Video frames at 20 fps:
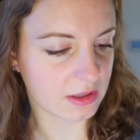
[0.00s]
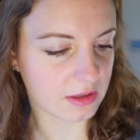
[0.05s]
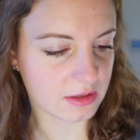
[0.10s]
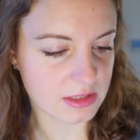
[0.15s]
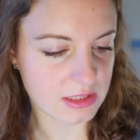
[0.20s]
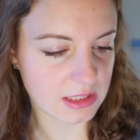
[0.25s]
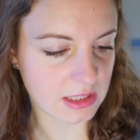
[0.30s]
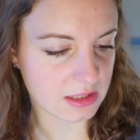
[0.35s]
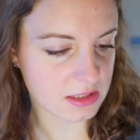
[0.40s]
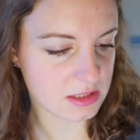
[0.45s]
like a
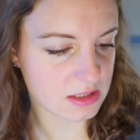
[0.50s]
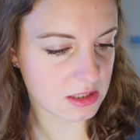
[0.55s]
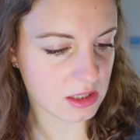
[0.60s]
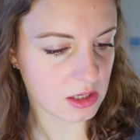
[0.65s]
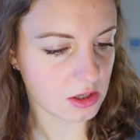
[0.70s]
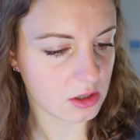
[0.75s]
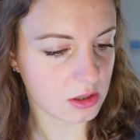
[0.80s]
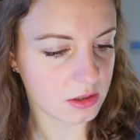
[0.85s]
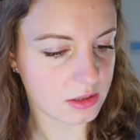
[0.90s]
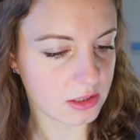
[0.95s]
text
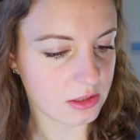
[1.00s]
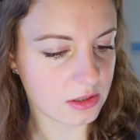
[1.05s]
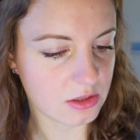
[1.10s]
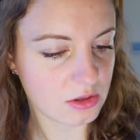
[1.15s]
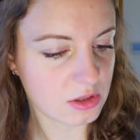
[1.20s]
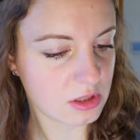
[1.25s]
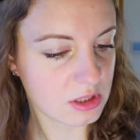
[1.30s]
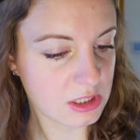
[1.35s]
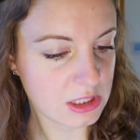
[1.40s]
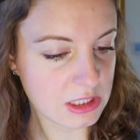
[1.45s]
here that
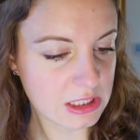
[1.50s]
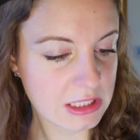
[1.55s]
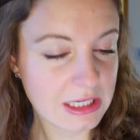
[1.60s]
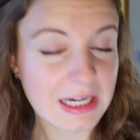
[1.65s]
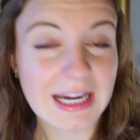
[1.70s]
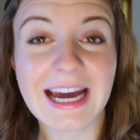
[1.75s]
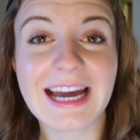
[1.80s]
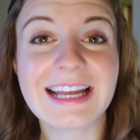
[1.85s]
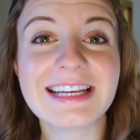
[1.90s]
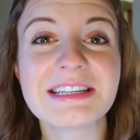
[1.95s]

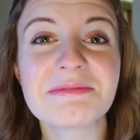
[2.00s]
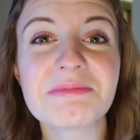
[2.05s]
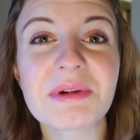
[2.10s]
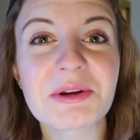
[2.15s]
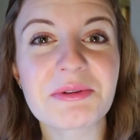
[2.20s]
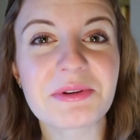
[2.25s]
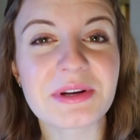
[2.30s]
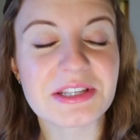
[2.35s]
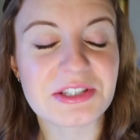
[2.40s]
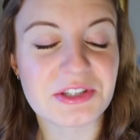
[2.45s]
I did
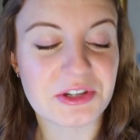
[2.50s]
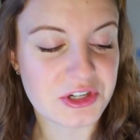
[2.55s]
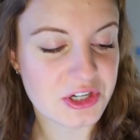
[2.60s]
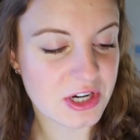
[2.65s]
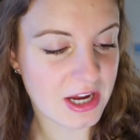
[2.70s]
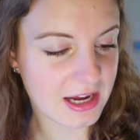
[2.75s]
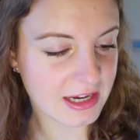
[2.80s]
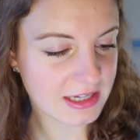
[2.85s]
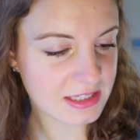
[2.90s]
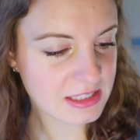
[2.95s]
my
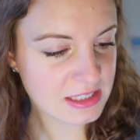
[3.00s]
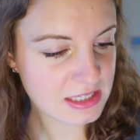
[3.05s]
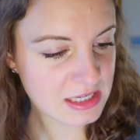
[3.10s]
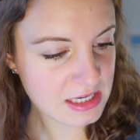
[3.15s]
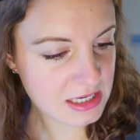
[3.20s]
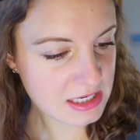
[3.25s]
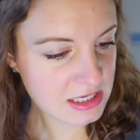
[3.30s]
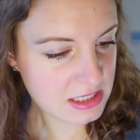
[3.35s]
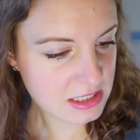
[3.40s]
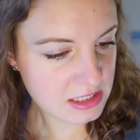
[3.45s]
research, guys.
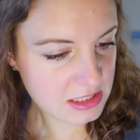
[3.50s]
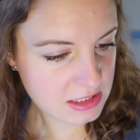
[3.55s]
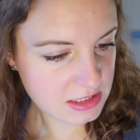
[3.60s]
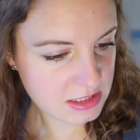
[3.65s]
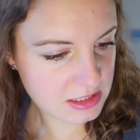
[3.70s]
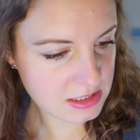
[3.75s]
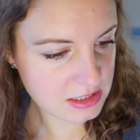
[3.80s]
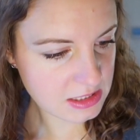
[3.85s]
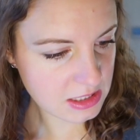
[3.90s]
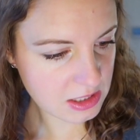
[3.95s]

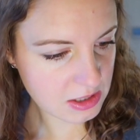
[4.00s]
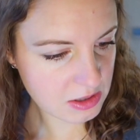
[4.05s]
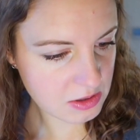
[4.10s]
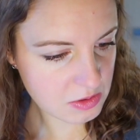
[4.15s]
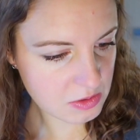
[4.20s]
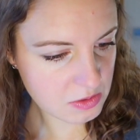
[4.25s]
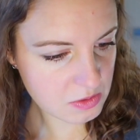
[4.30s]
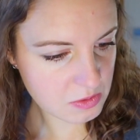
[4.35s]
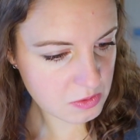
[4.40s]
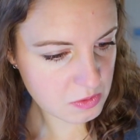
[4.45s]

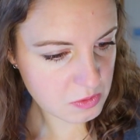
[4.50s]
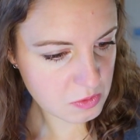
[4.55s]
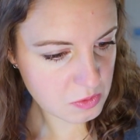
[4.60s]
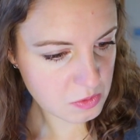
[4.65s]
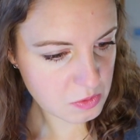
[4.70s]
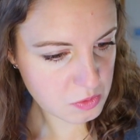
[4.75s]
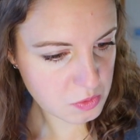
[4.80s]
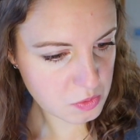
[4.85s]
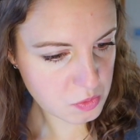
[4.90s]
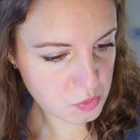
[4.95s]

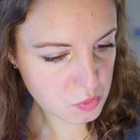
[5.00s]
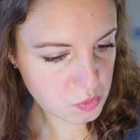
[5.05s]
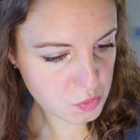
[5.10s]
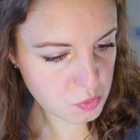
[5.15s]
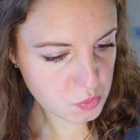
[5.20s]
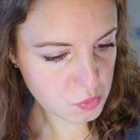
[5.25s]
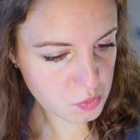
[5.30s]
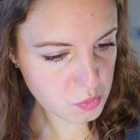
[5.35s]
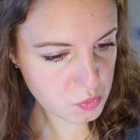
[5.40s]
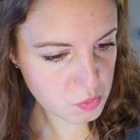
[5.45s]

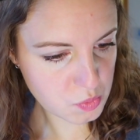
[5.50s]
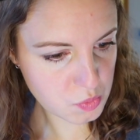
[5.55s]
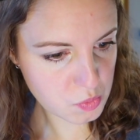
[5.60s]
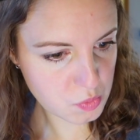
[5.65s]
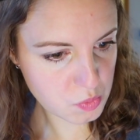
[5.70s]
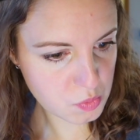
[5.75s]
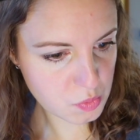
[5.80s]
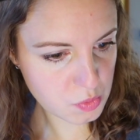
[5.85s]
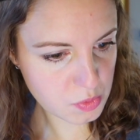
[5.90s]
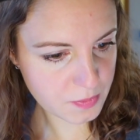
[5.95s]
So
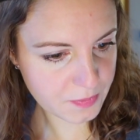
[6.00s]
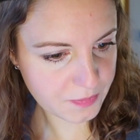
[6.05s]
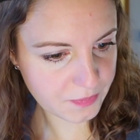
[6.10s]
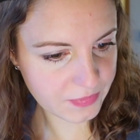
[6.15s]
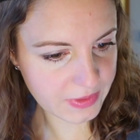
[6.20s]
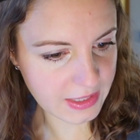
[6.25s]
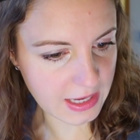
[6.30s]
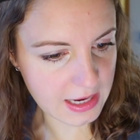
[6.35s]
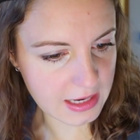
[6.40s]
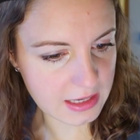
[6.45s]

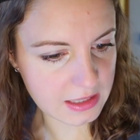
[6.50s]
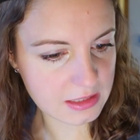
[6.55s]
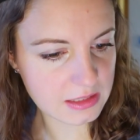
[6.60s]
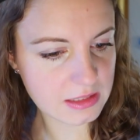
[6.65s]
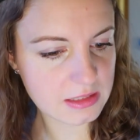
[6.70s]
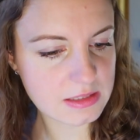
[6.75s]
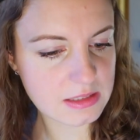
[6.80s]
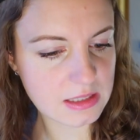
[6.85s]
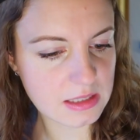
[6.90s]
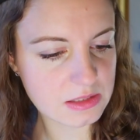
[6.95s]
yeah,
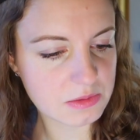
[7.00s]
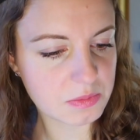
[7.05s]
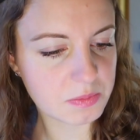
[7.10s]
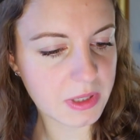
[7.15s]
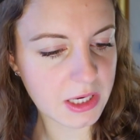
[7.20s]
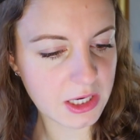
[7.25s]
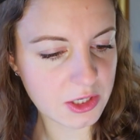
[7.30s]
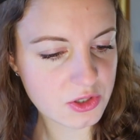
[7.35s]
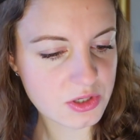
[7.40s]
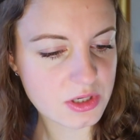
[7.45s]
it says a
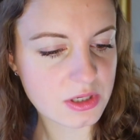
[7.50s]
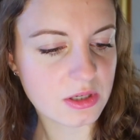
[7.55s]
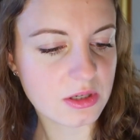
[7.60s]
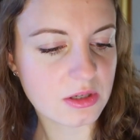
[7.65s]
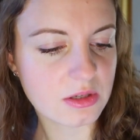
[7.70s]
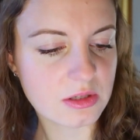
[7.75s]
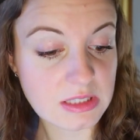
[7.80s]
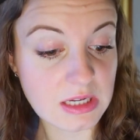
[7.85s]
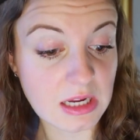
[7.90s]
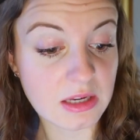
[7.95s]

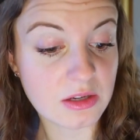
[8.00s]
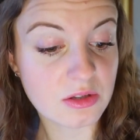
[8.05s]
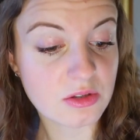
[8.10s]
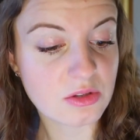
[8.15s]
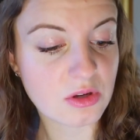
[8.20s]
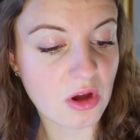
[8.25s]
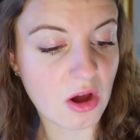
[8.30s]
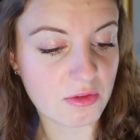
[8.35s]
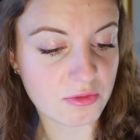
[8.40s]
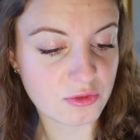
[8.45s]
patron
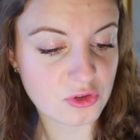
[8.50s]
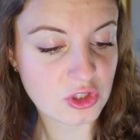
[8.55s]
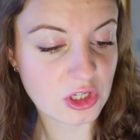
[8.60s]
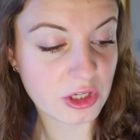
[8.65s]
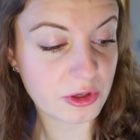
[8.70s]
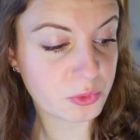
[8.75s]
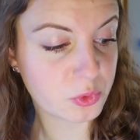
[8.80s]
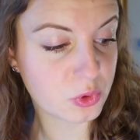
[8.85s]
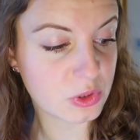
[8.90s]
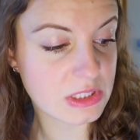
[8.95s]
saint of
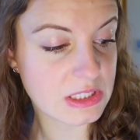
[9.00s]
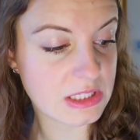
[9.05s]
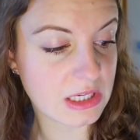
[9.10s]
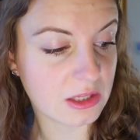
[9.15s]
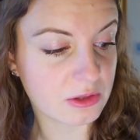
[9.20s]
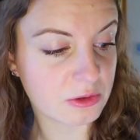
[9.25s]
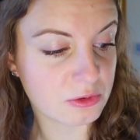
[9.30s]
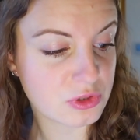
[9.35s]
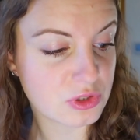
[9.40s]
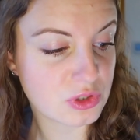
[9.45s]
children,
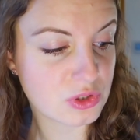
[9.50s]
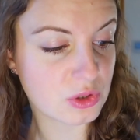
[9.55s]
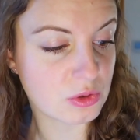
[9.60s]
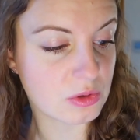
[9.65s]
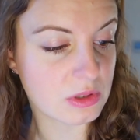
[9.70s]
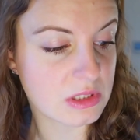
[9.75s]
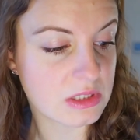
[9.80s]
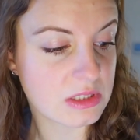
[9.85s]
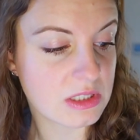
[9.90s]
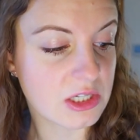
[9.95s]
sailors,
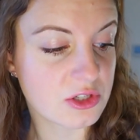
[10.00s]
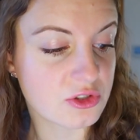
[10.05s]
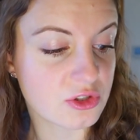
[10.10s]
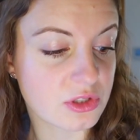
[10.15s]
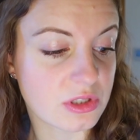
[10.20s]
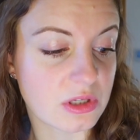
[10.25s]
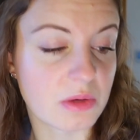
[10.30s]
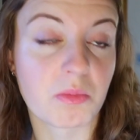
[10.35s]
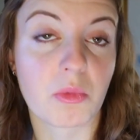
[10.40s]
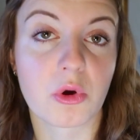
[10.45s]
students,
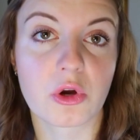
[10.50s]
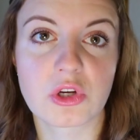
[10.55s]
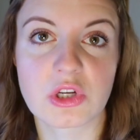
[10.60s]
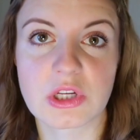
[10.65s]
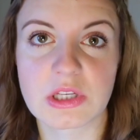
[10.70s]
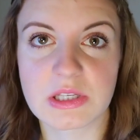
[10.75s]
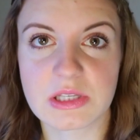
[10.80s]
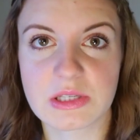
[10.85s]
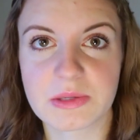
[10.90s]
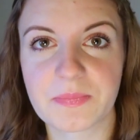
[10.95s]
teachers, and
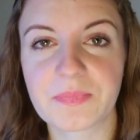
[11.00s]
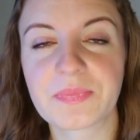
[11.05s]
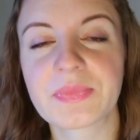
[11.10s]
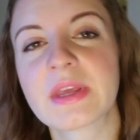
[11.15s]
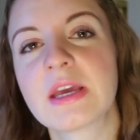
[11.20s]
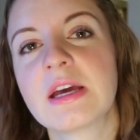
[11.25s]
merchants.